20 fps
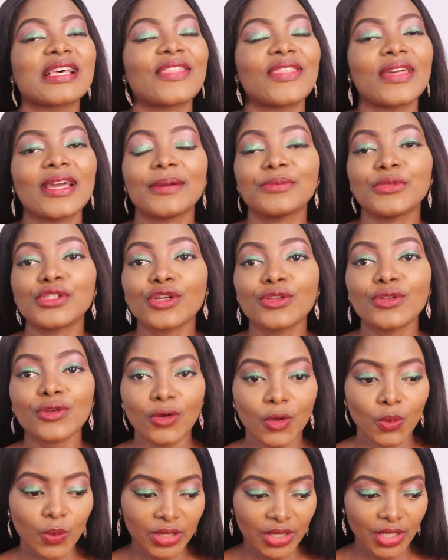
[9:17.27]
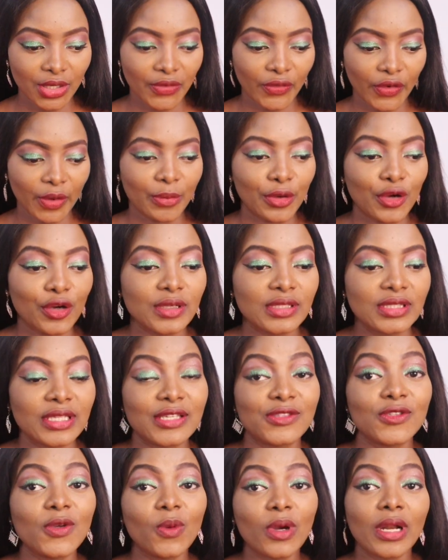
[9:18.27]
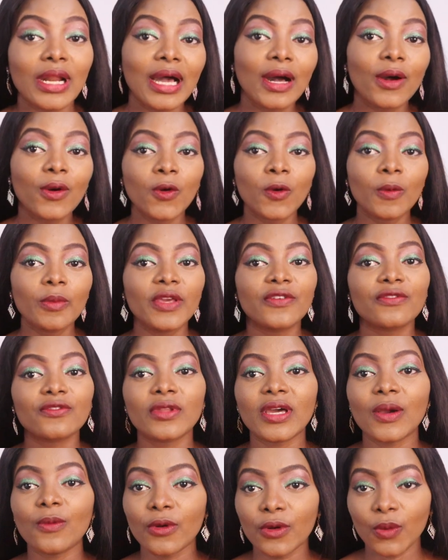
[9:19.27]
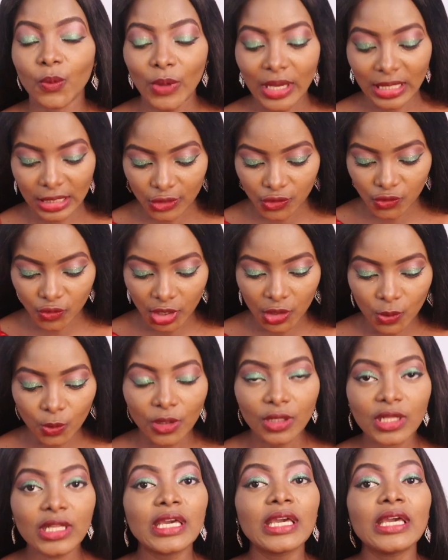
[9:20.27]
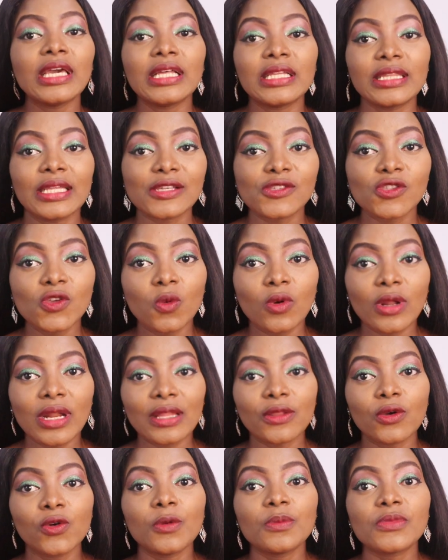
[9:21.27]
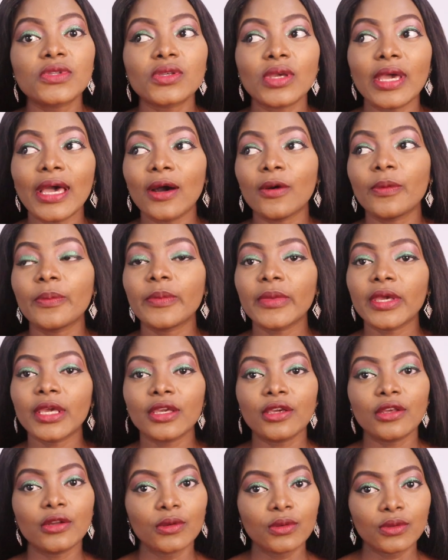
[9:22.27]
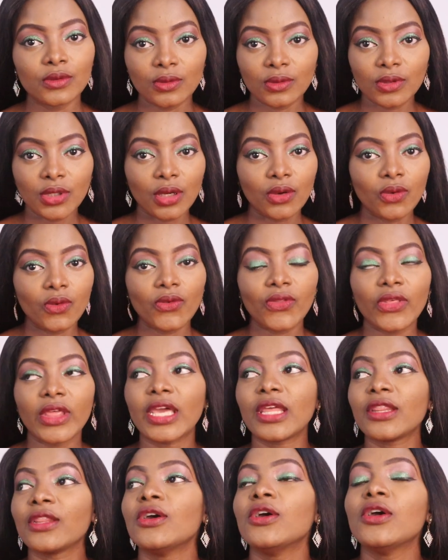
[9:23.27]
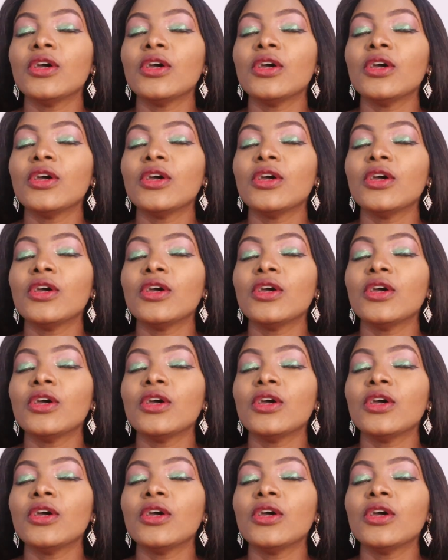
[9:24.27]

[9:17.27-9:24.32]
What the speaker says: I think I'm just gonna go with the green because there's no one at home, even though I want to wear this red one, there's no one at home to help me, you know, do the whole thing.